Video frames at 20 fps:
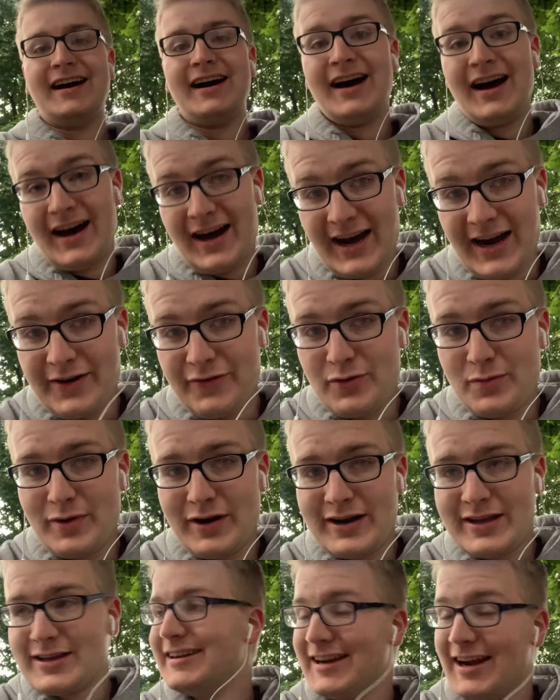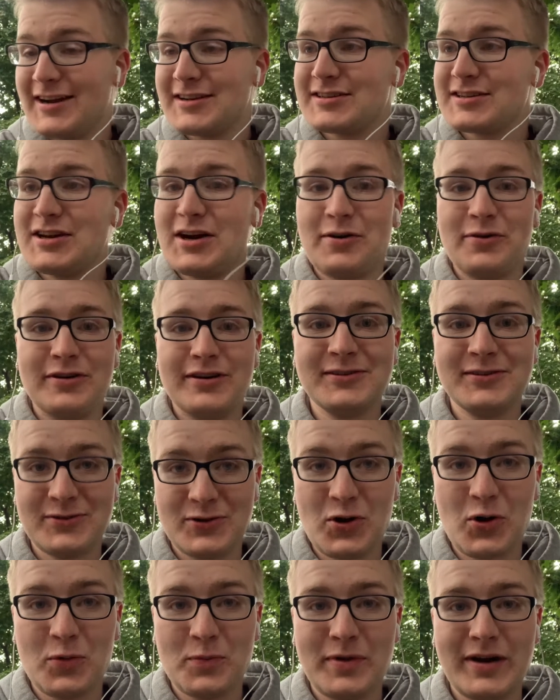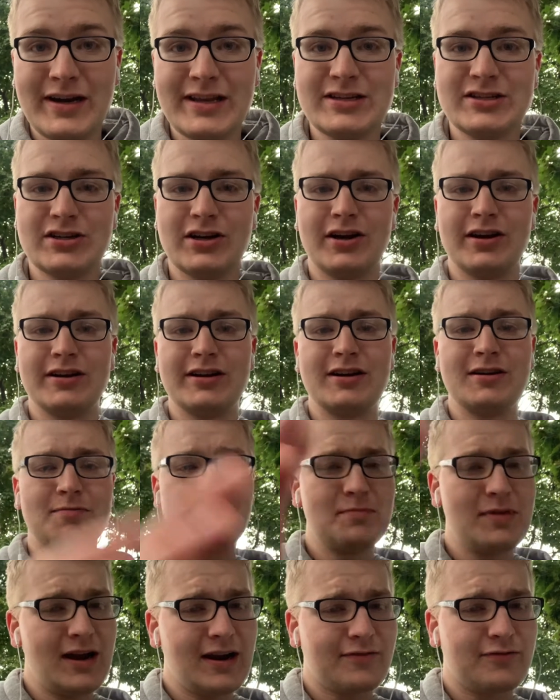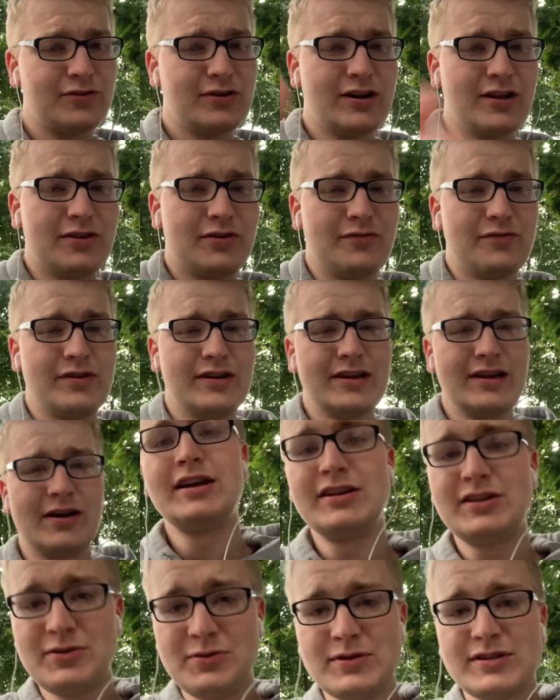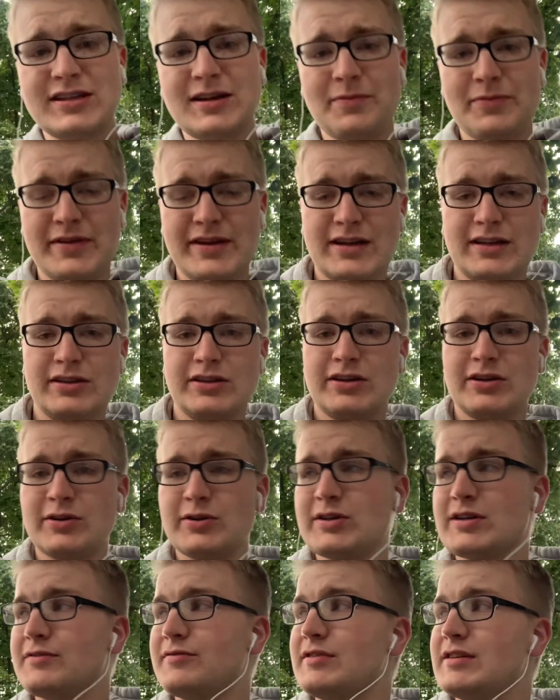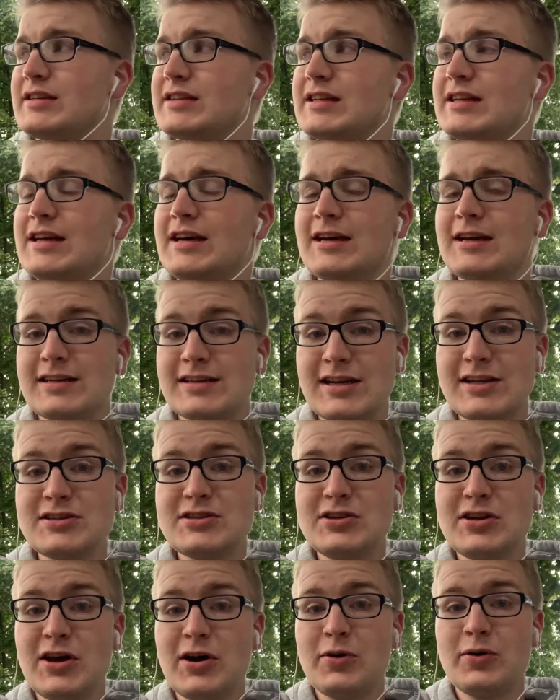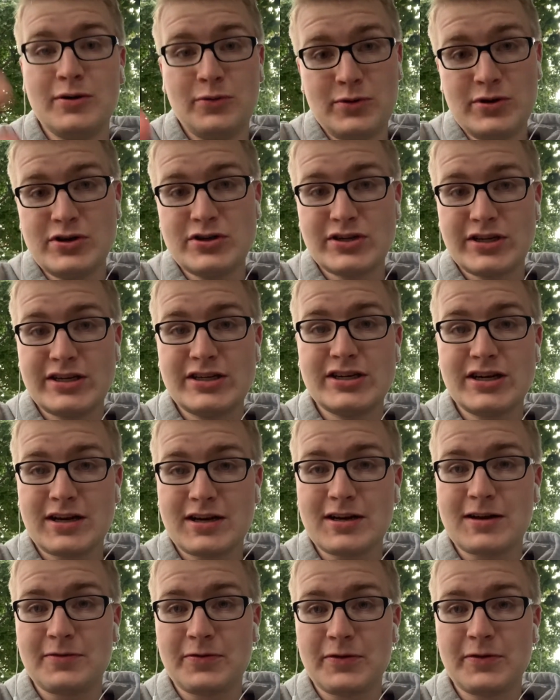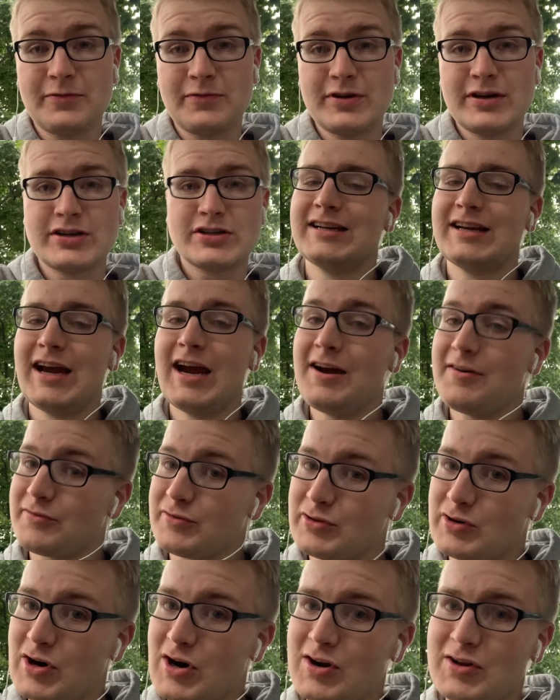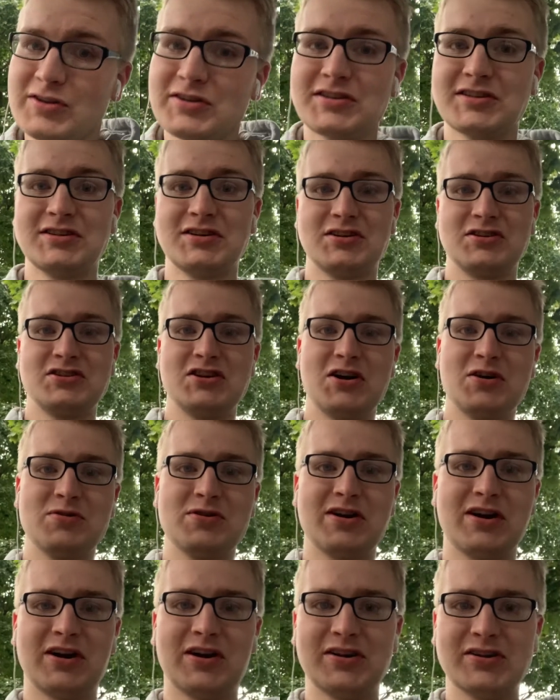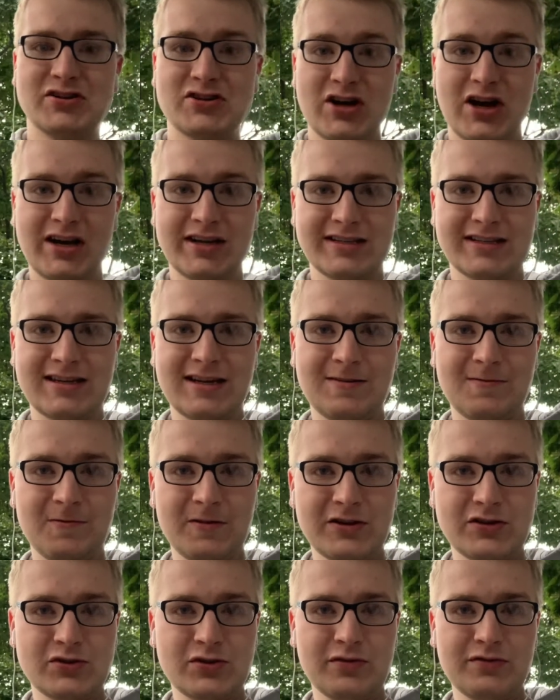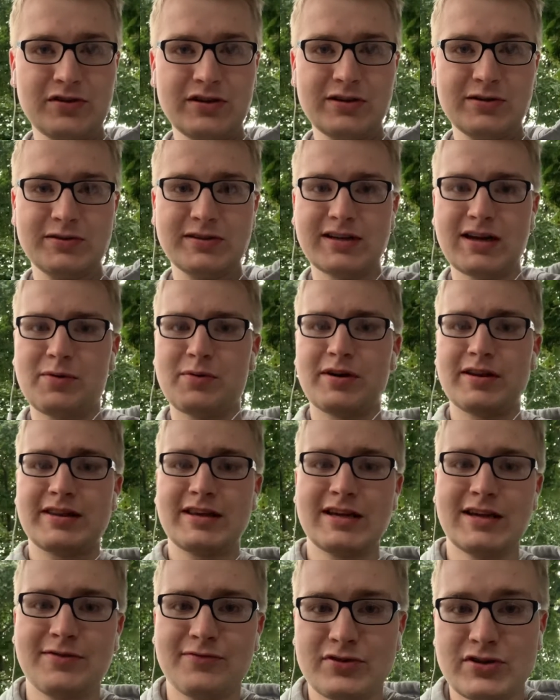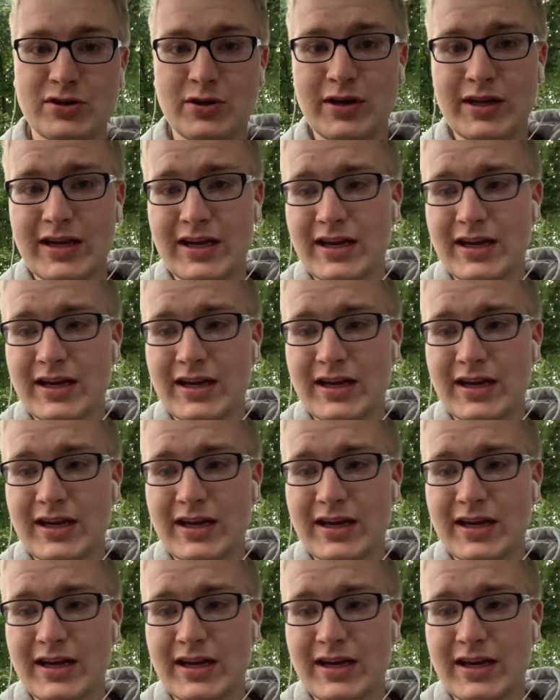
Hi everybody, how's it going? Your old buddy John here, back for another video, doing something a little different today. As you know, we usually check out the fish. After all, this is a show called John's 10 Fish Reviews, and I want to thank you for tuning in.